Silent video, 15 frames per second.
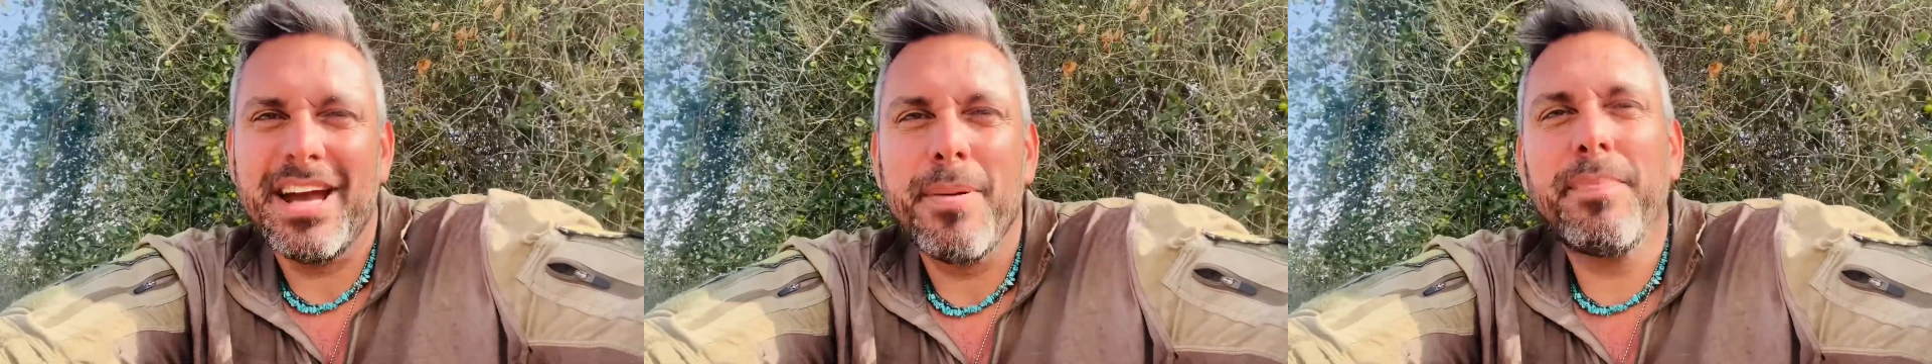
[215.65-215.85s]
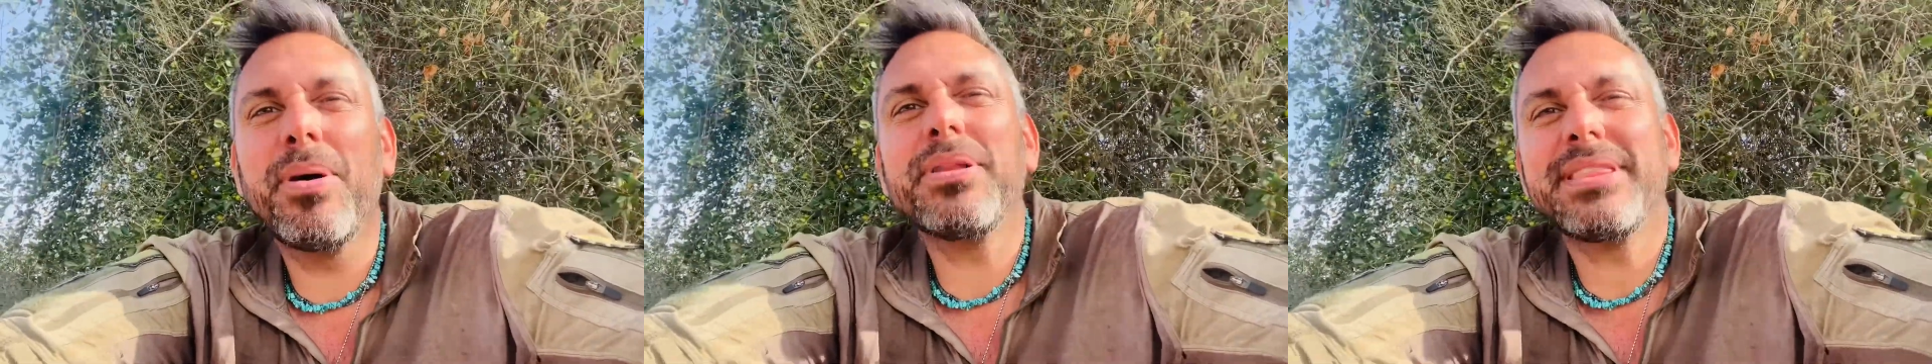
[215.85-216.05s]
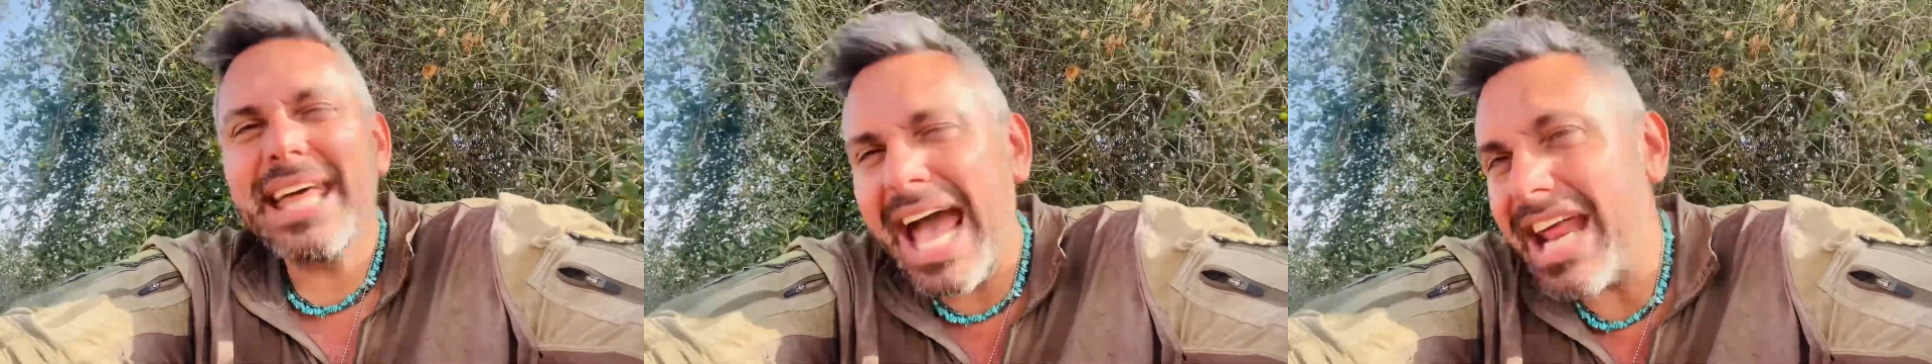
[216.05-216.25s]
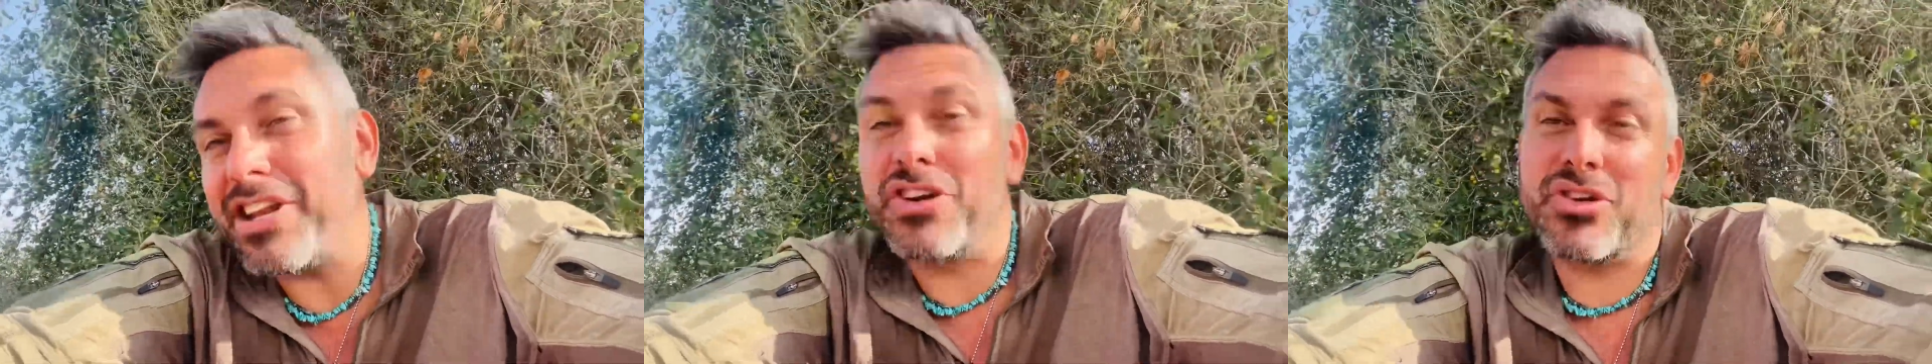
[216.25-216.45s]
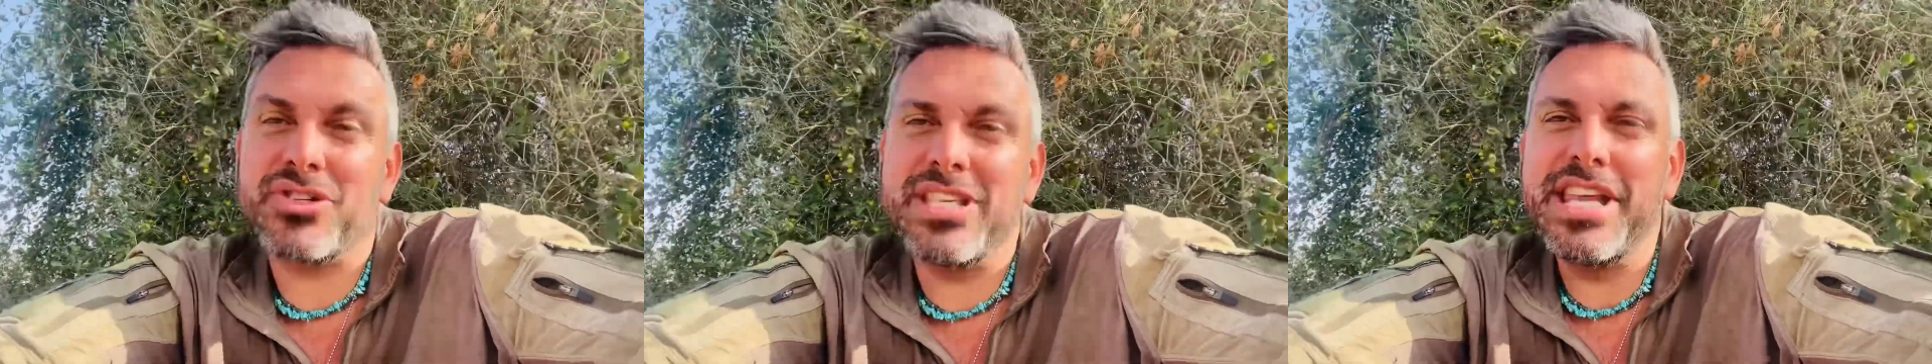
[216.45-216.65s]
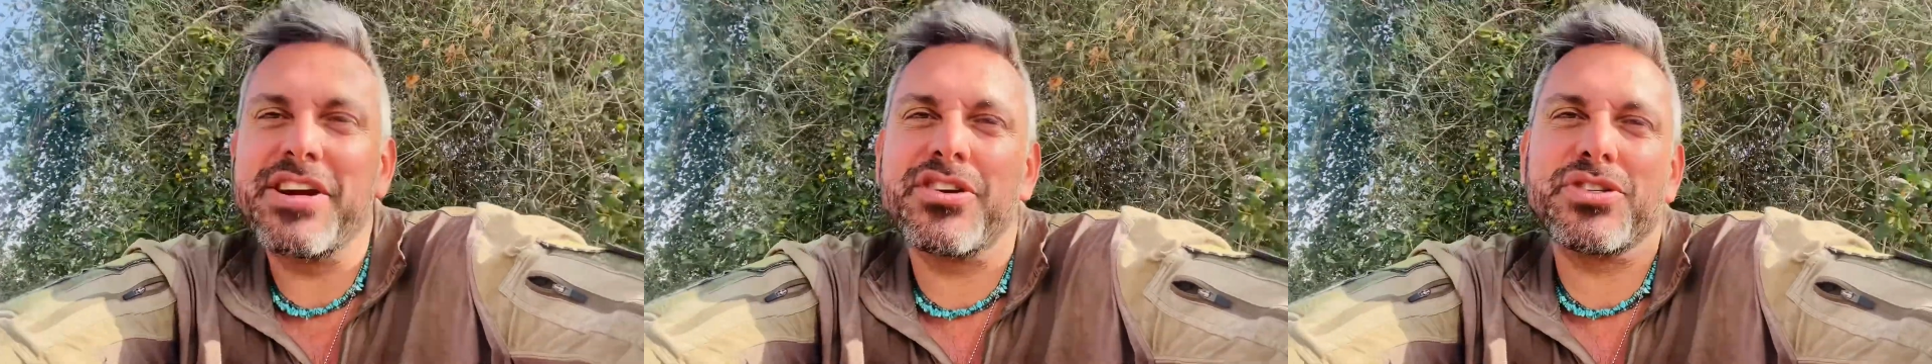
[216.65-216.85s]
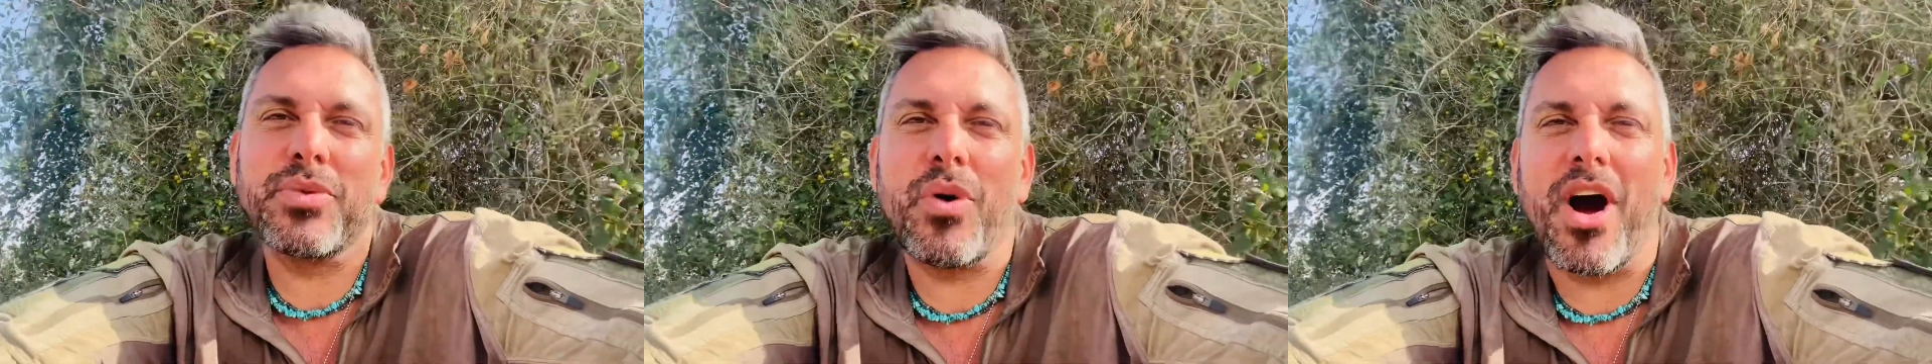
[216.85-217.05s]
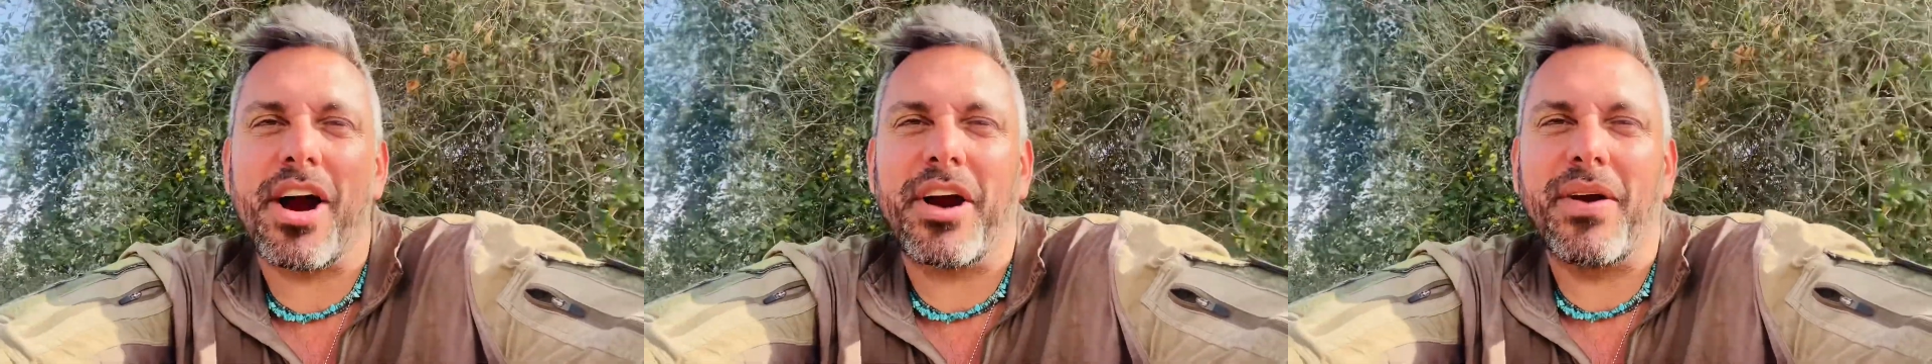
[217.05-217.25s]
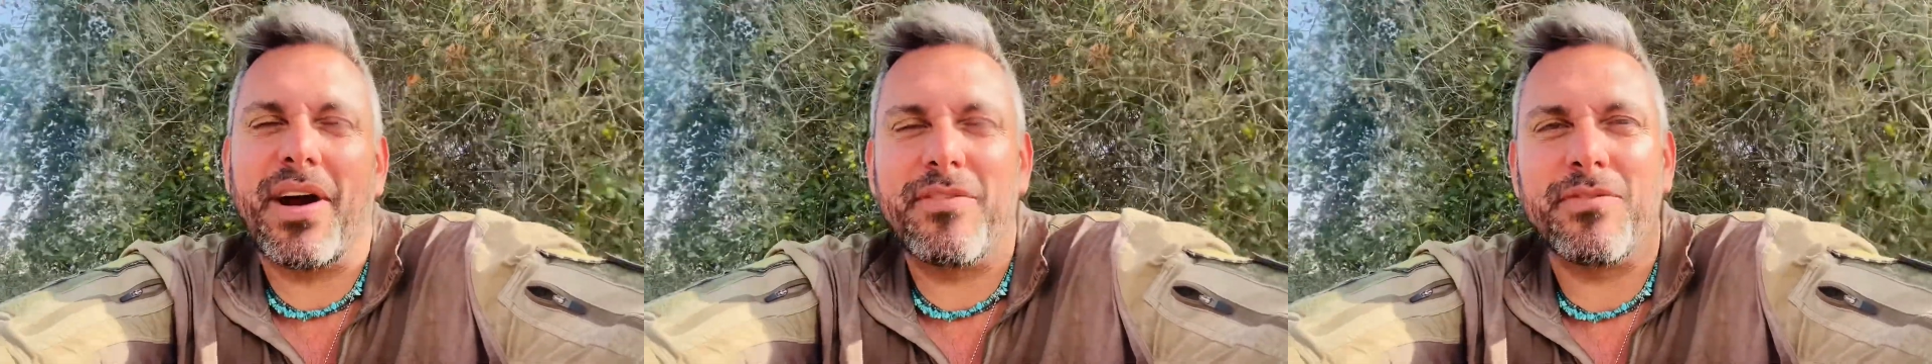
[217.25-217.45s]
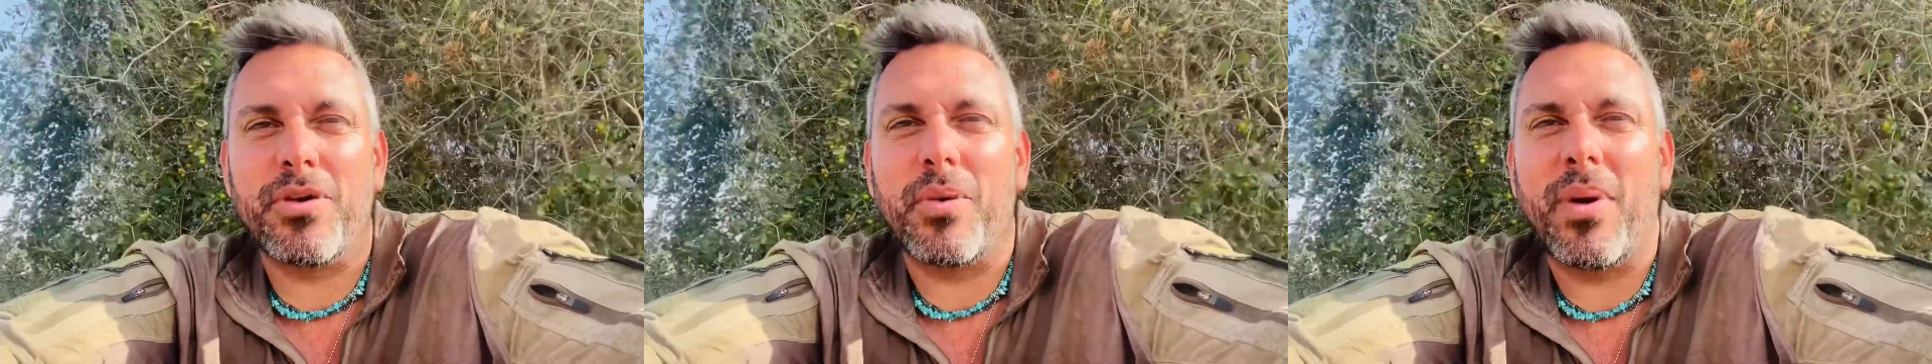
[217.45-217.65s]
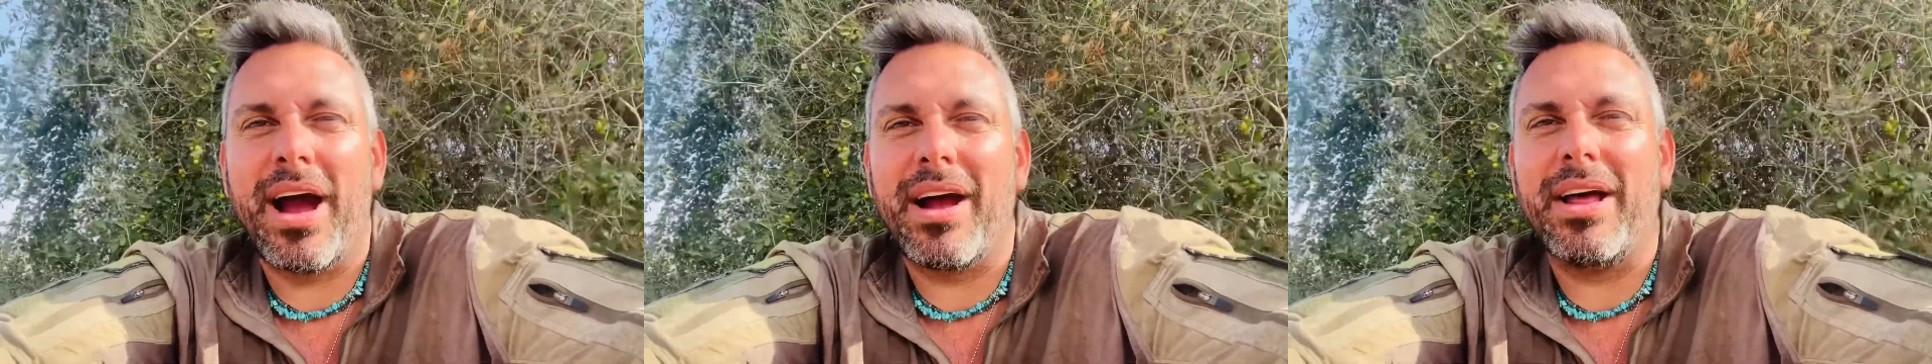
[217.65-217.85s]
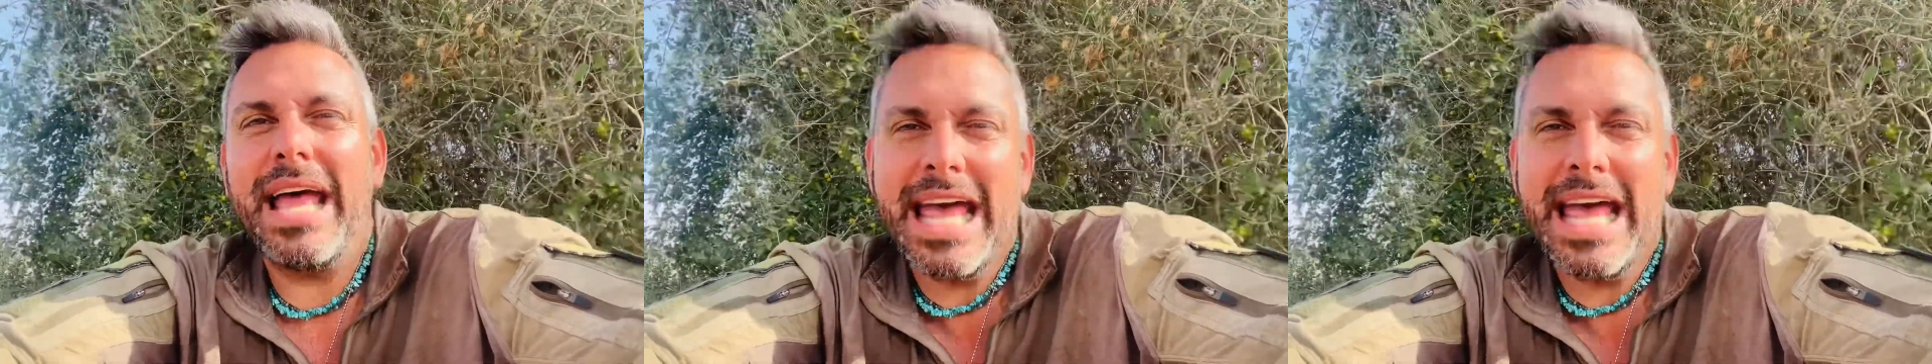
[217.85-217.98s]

Put that in your sneakers and walk around for a while,